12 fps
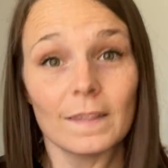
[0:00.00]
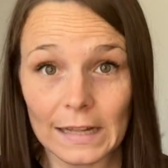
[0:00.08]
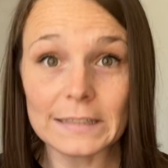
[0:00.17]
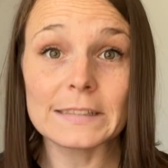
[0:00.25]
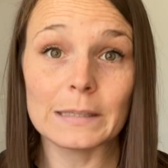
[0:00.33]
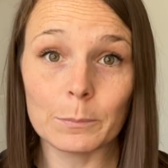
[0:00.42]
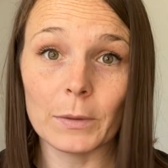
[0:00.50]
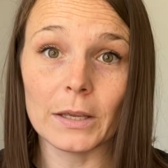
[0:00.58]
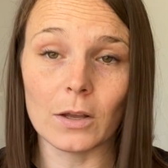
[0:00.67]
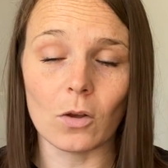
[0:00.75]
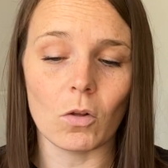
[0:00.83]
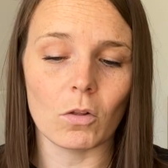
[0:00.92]
That's the big
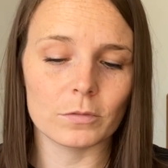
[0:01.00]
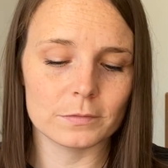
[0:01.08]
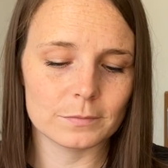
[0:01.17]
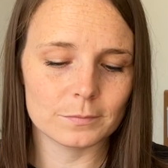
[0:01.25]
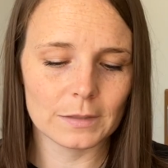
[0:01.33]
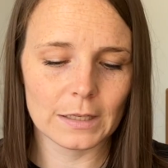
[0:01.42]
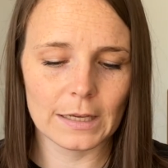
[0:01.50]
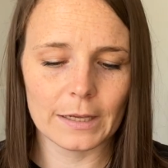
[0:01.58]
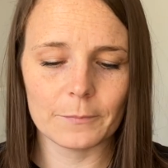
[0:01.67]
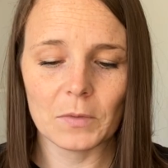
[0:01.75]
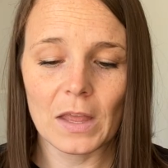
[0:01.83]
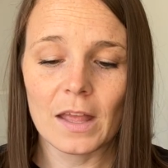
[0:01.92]
goal,
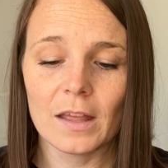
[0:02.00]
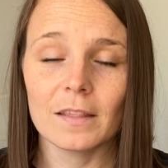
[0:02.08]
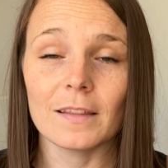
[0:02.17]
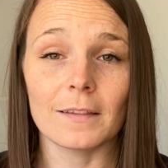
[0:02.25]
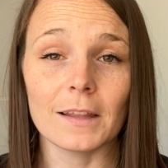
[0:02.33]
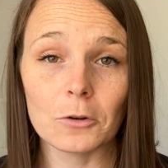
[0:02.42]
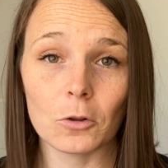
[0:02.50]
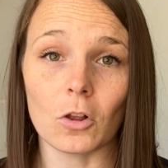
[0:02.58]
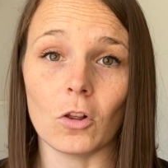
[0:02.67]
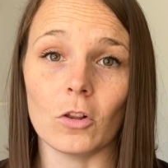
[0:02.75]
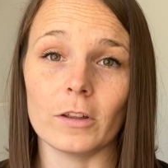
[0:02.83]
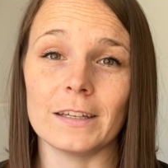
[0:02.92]
okay? The little
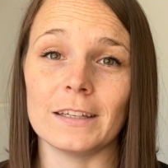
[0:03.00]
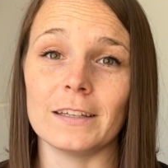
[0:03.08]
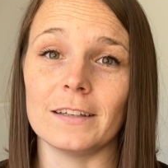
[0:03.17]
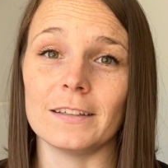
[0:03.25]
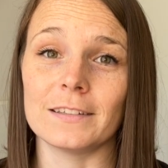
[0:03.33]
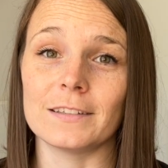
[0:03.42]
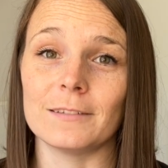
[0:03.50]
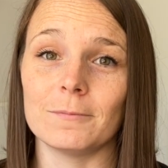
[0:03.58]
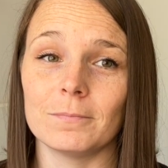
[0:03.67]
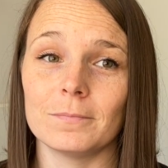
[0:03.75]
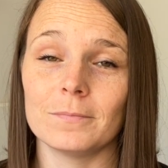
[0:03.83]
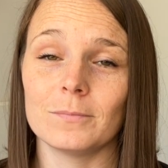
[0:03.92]
goal is
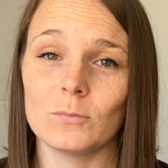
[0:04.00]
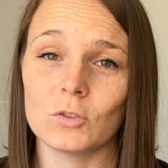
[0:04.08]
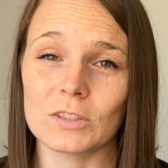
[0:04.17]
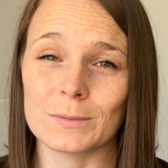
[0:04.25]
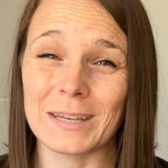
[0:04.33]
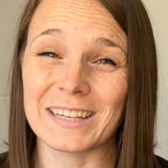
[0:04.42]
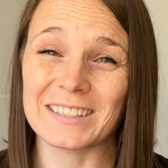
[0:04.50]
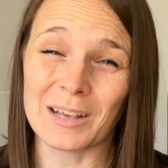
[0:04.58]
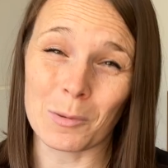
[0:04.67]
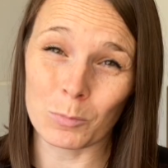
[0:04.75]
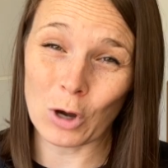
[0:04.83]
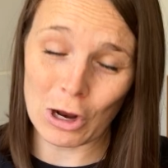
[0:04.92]
just make
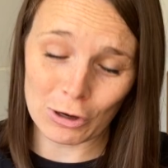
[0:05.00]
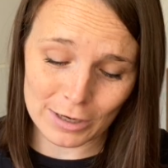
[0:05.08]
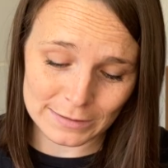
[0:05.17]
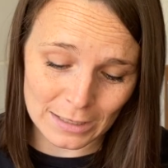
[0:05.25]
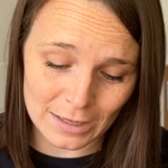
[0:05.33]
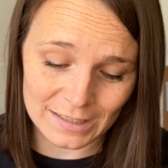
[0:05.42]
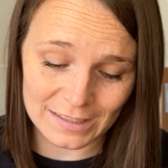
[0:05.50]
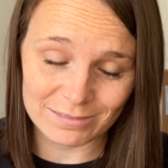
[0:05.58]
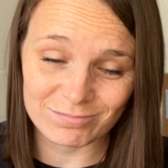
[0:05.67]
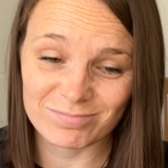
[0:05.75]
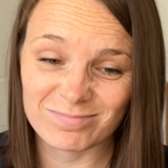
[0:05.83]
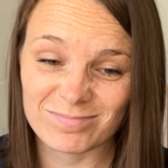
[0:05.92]
some progress on it.
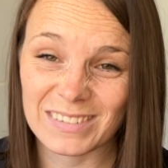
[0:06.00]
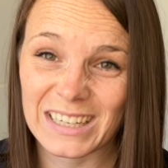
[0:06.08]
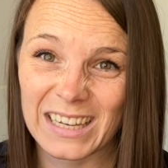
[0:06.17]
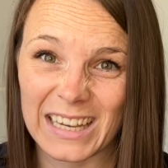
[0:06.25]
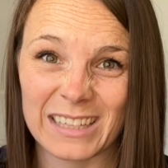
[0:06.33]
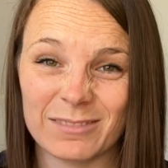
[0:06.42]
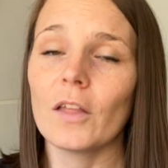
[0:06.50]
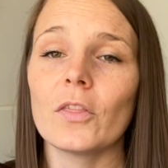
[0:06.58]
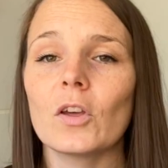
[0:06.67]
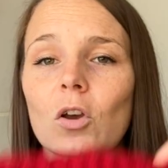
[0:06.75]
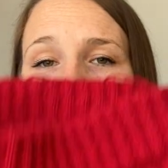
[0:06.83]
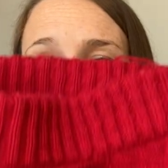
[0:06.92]
Okay.
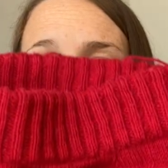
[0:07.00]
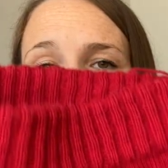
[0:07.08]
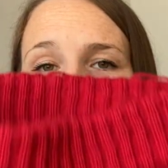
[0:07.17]
The goal